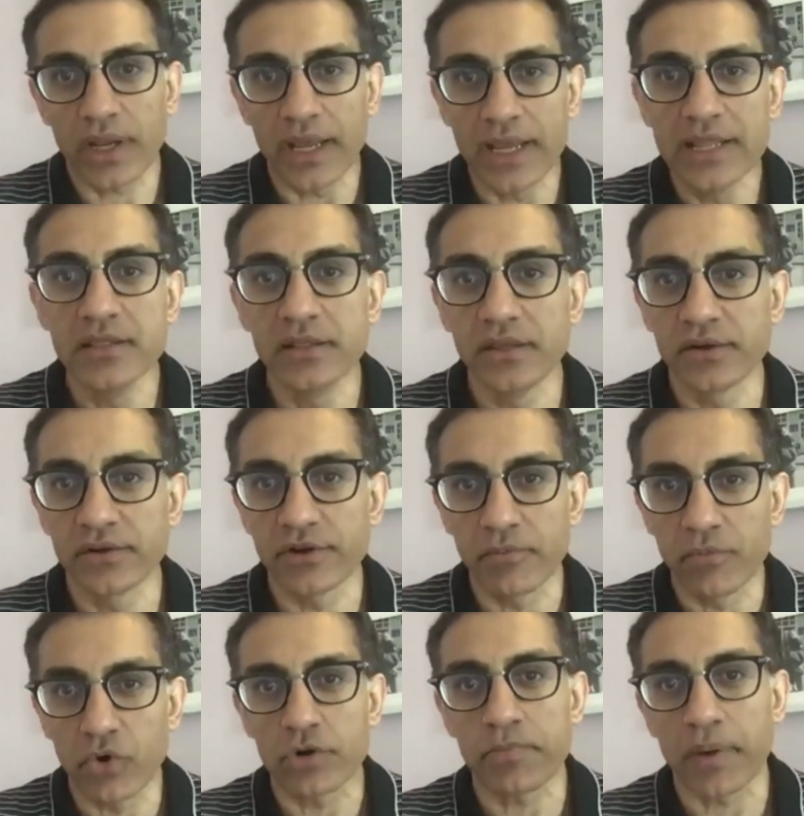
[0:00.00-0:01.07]
in the
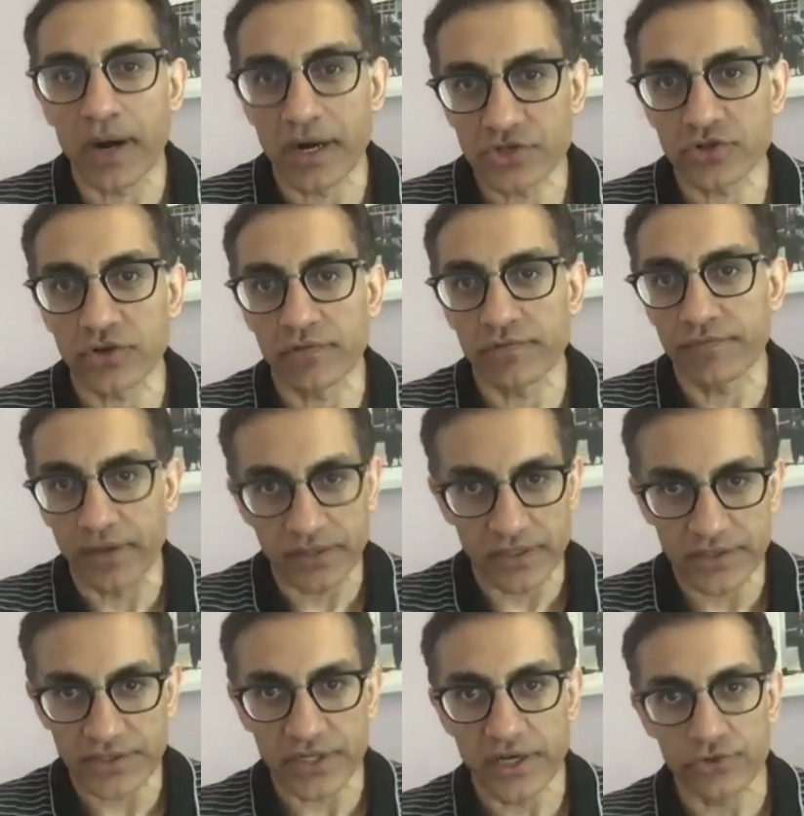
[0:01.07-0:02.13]
remote parts of whether
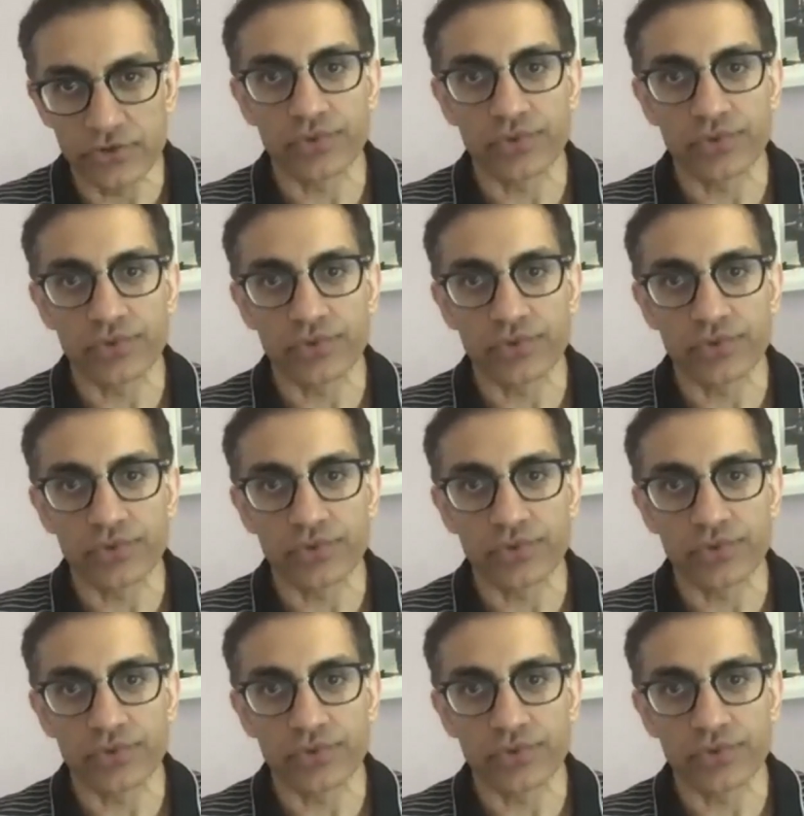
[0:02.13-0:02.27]
tier 2,